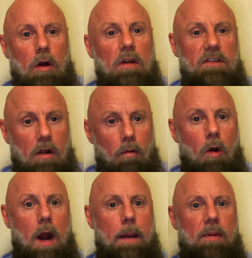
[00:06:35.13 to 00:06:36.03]
console
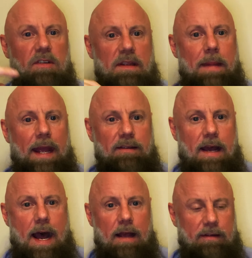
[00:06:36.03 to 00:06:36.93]
right up Aussie Man's
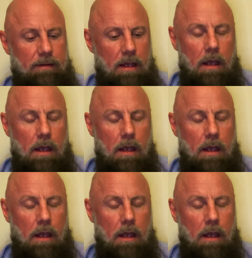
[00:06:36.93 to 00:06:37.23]
ass.